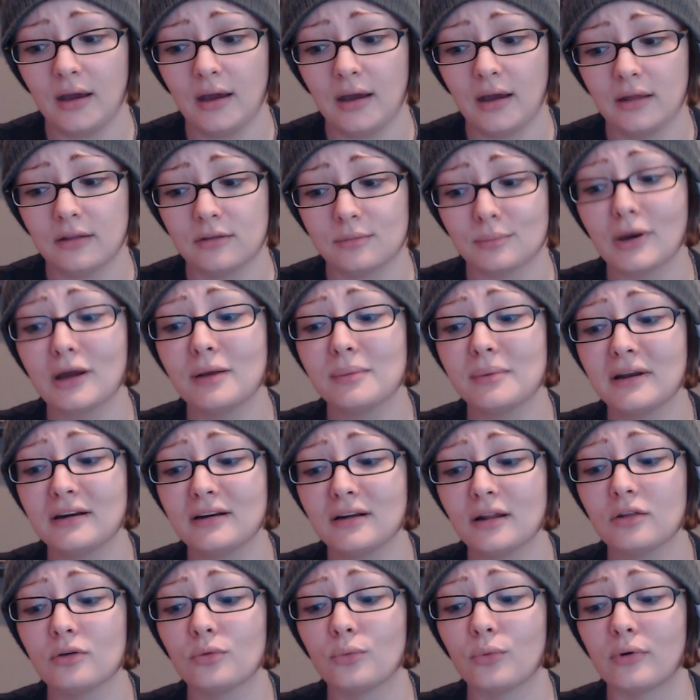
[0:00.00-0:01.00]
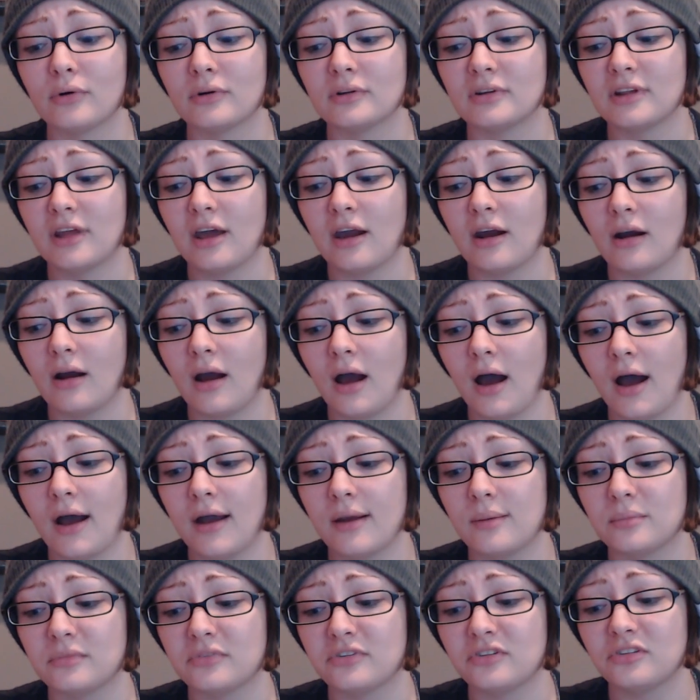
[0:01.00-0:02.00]
There might have been another word in there.
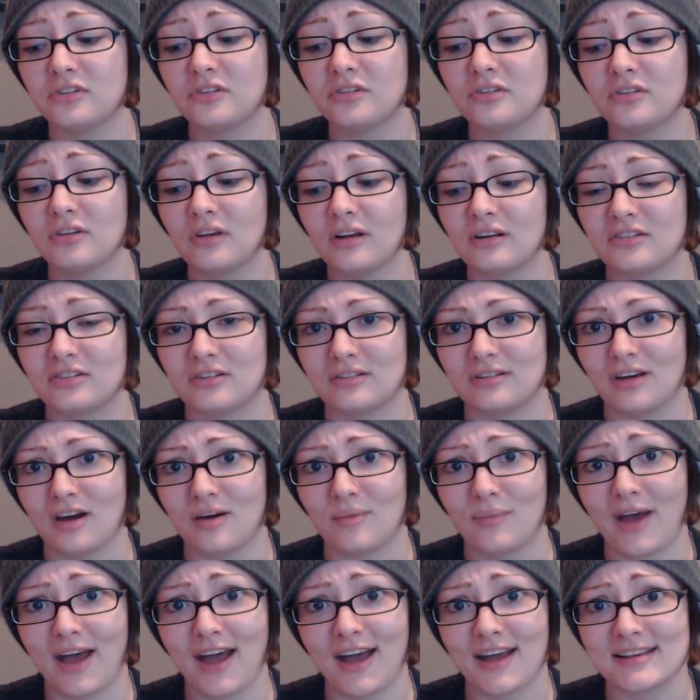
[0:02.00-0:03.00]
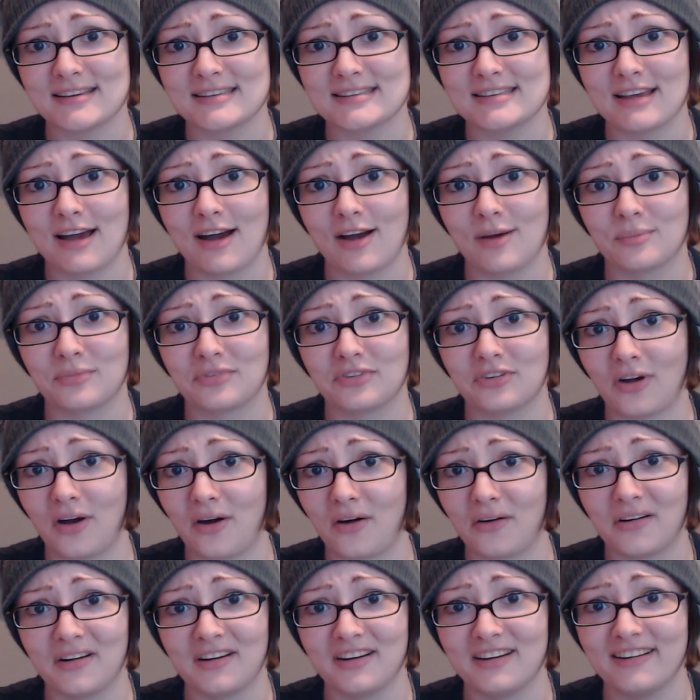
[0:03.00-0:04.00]
I'm such a dumbass. I'm
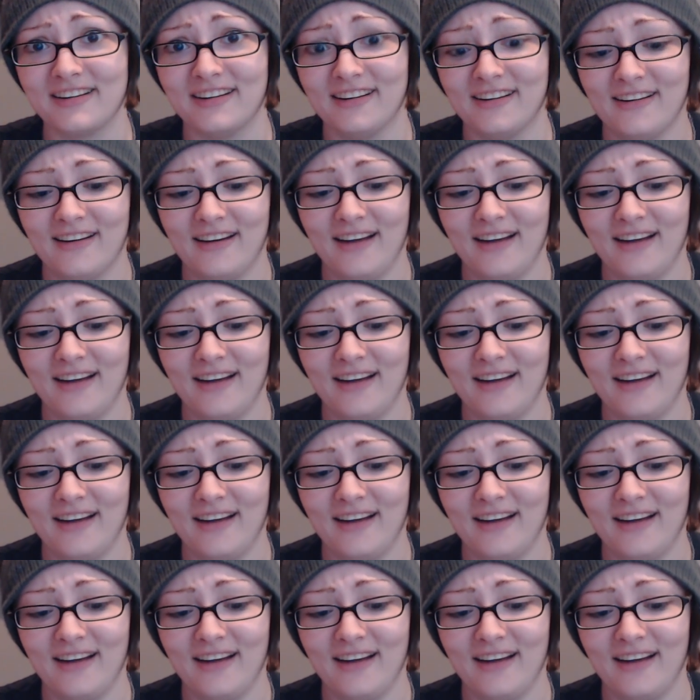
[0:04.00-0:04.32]
sorry.